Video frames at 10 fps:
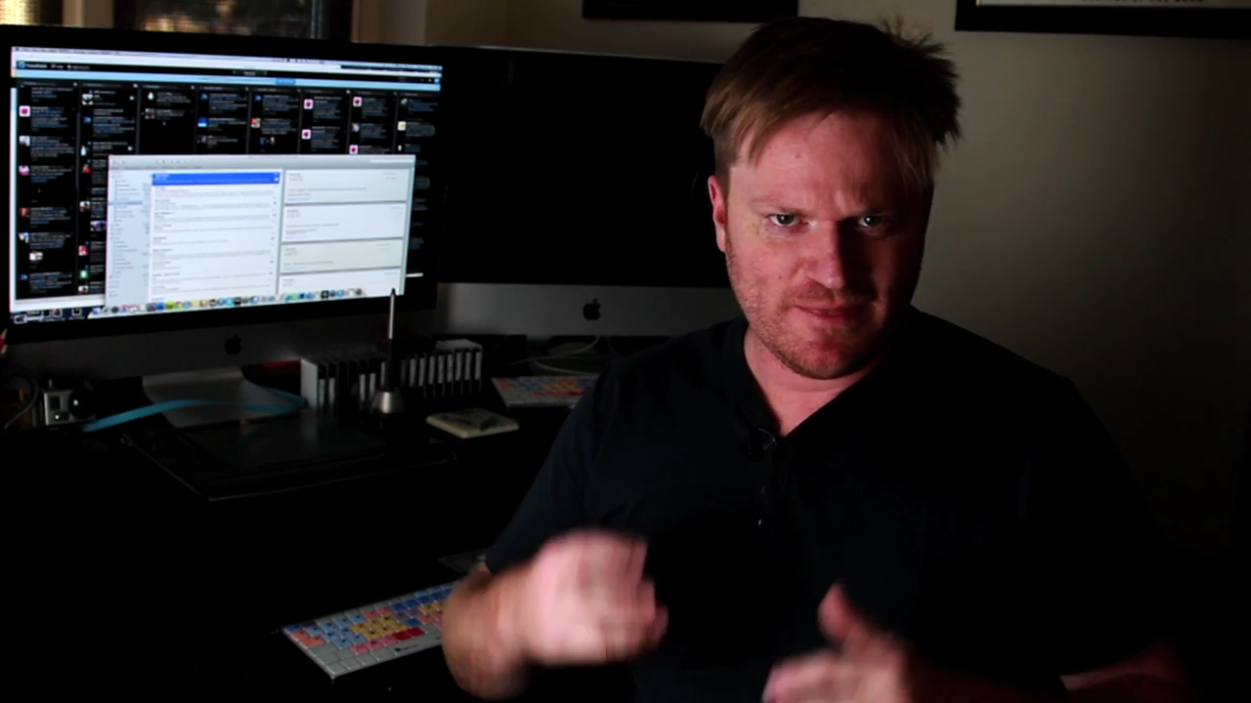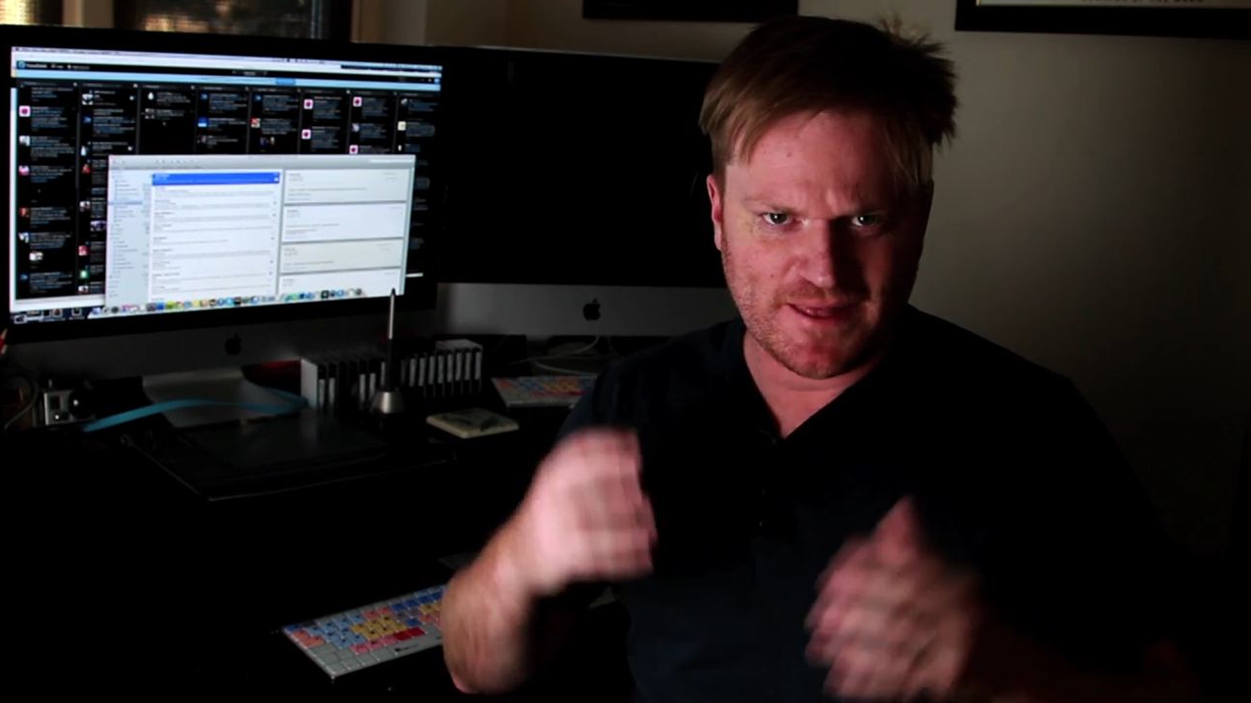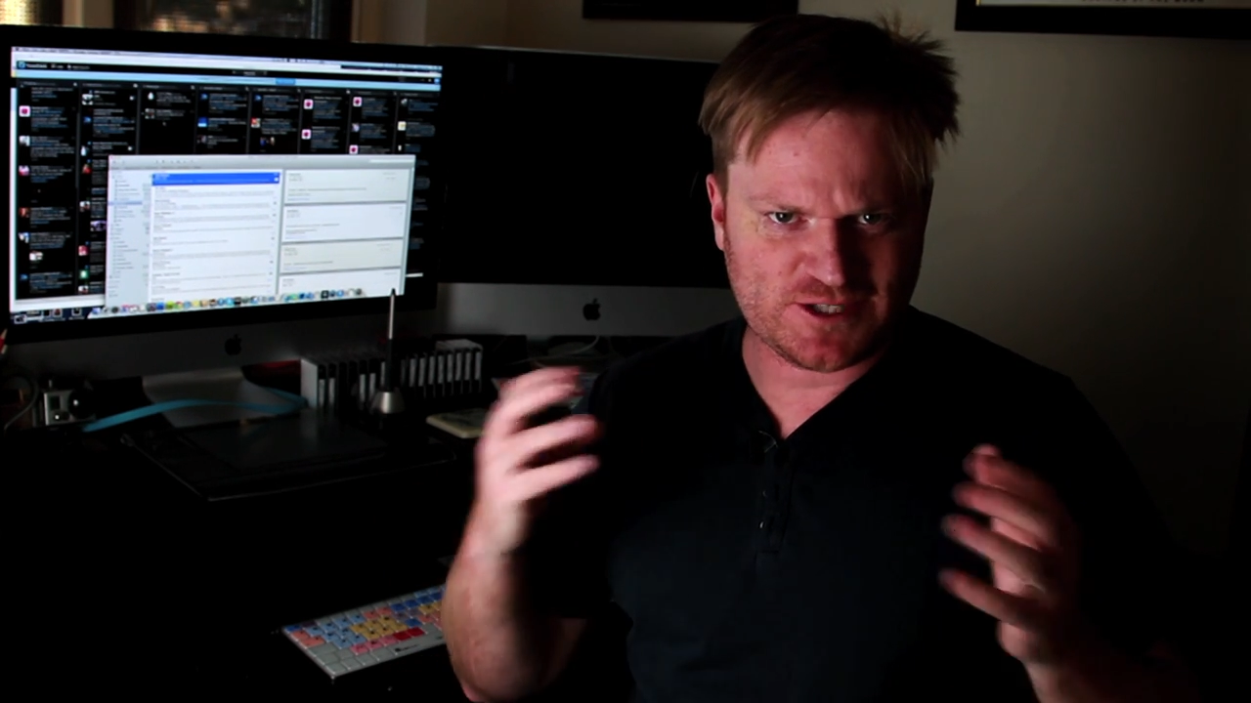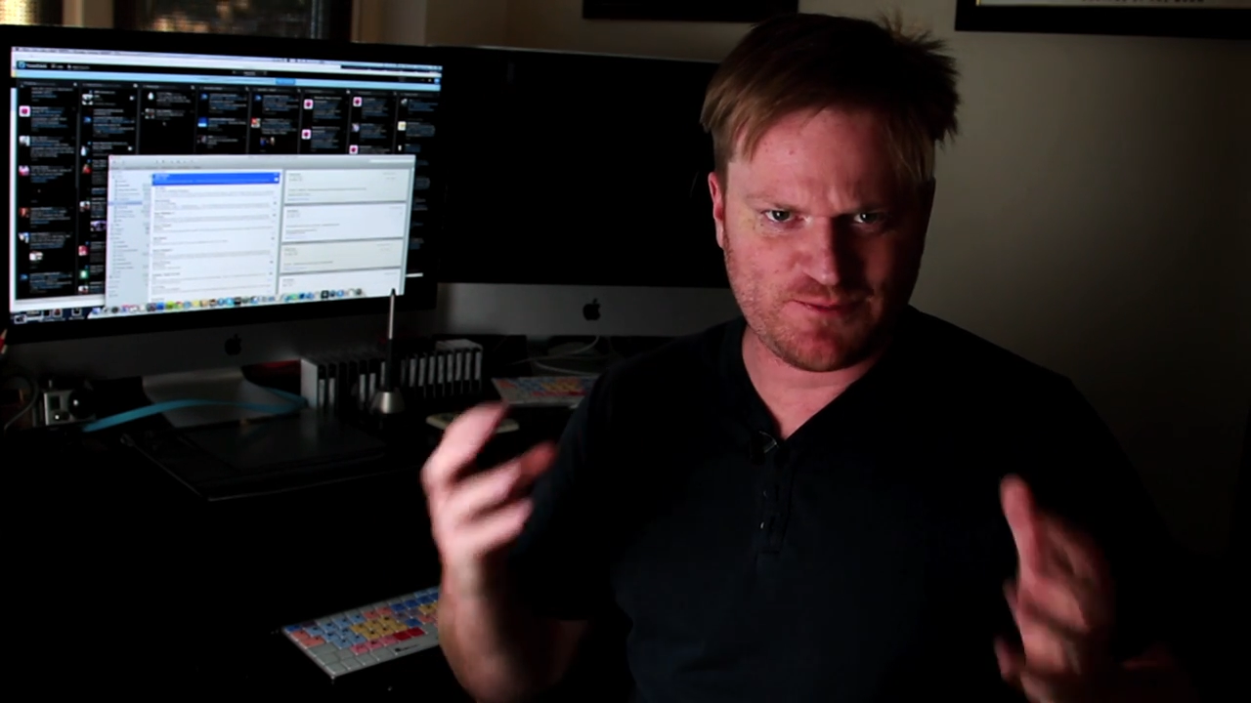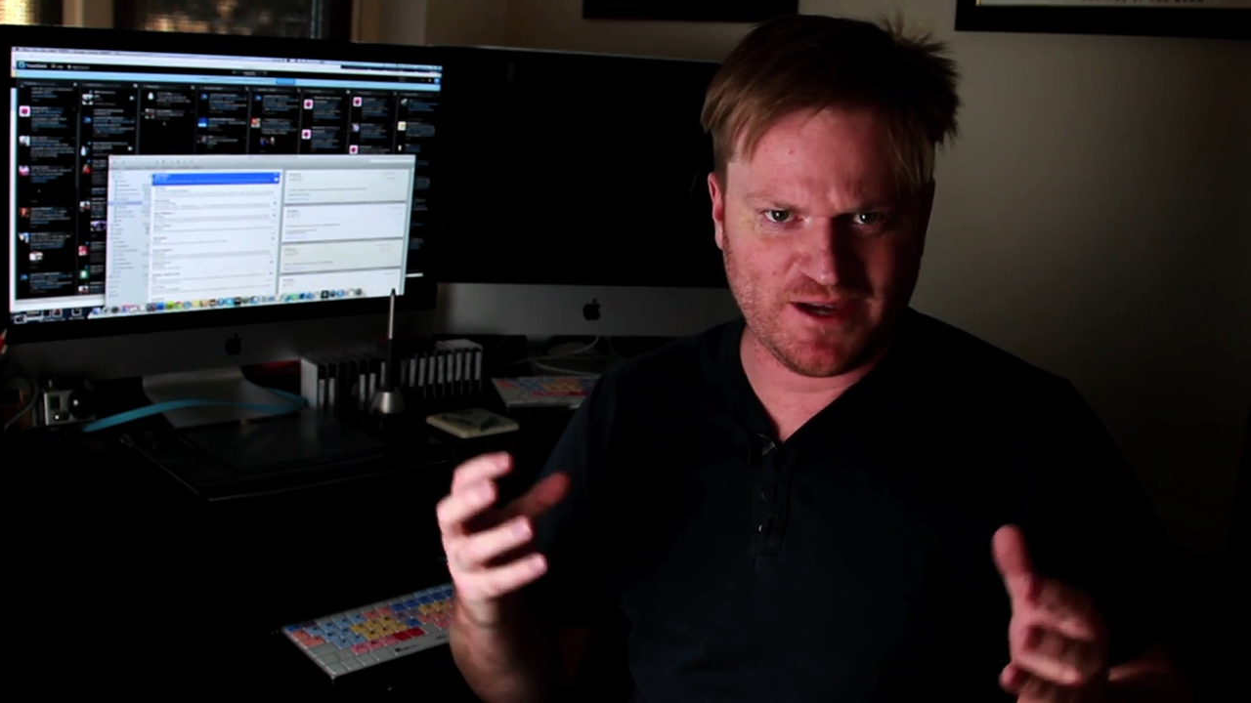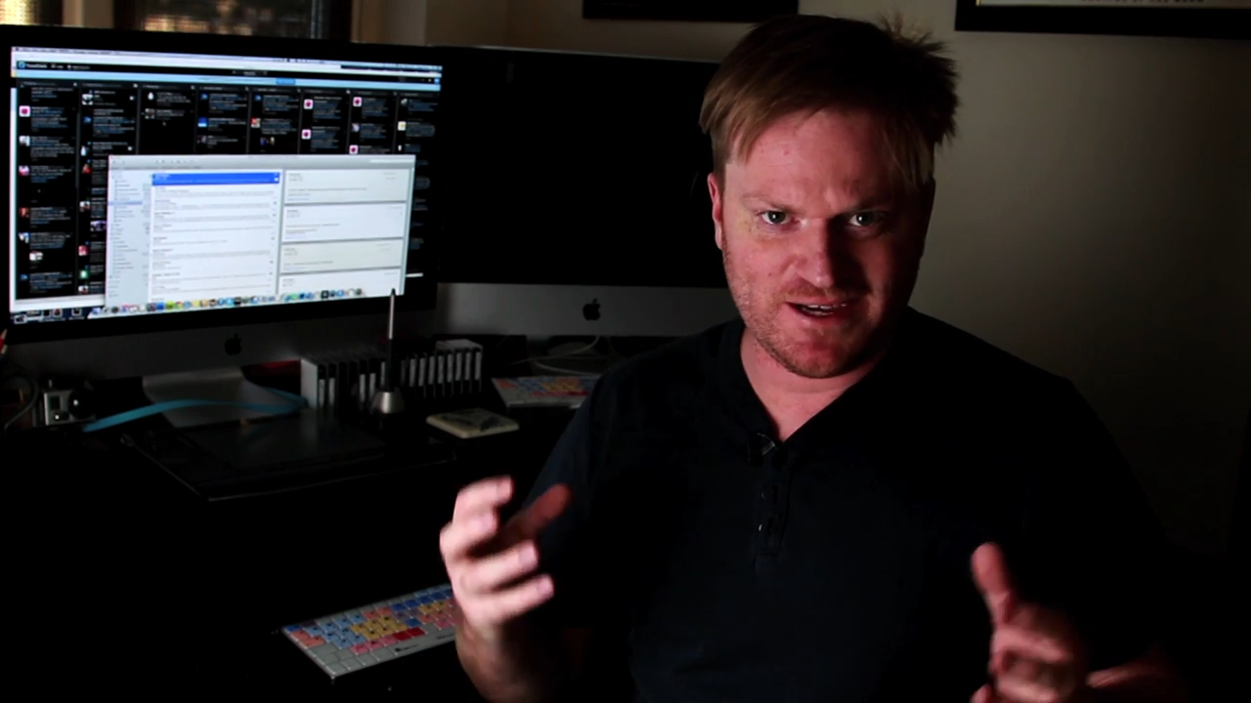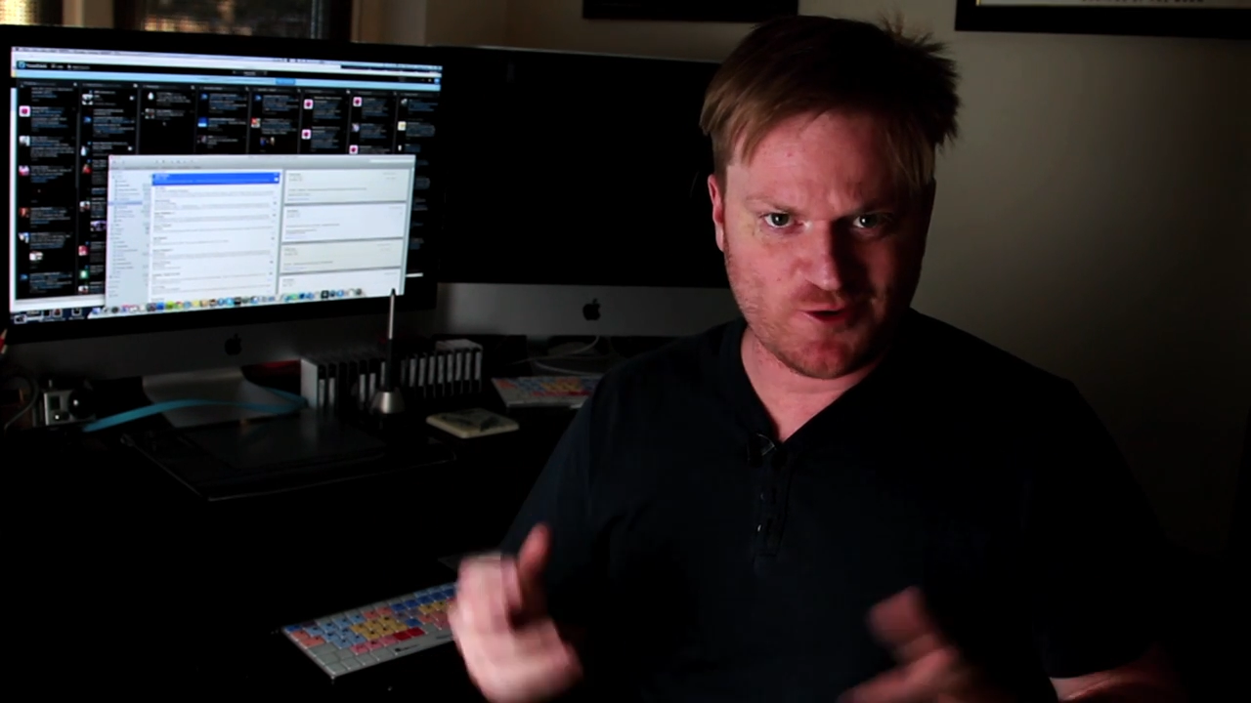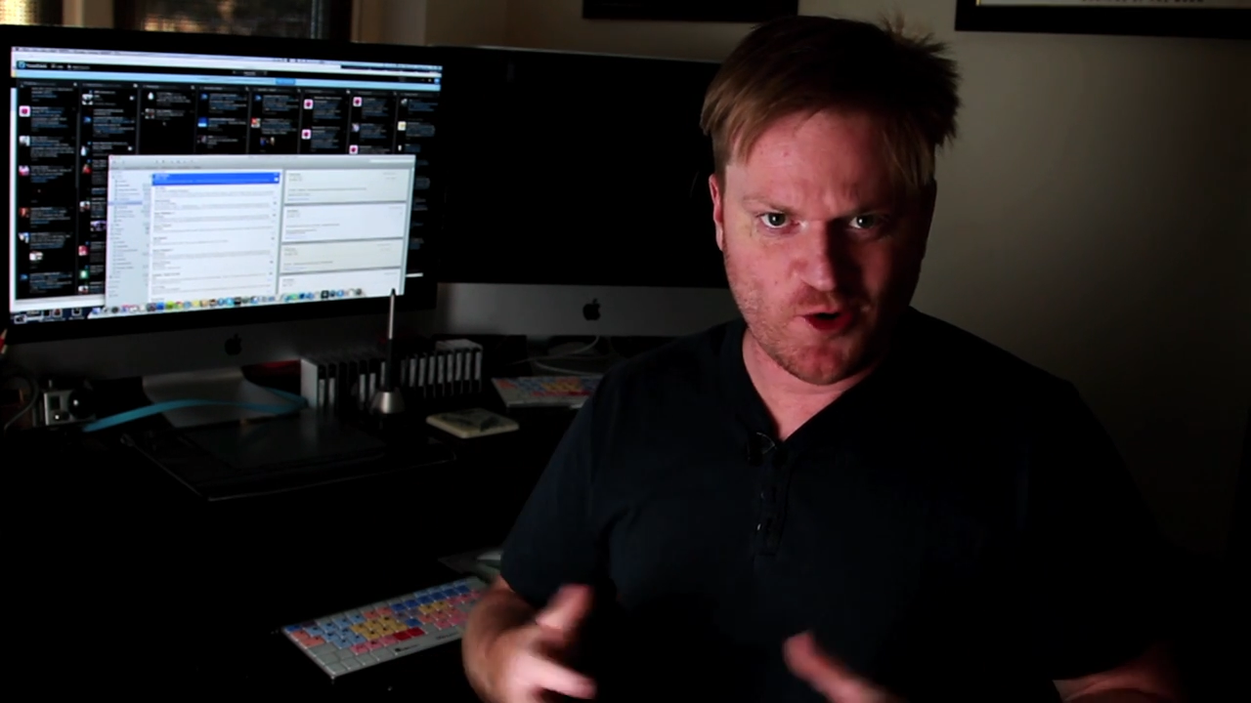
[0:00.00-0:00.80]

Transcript: that's been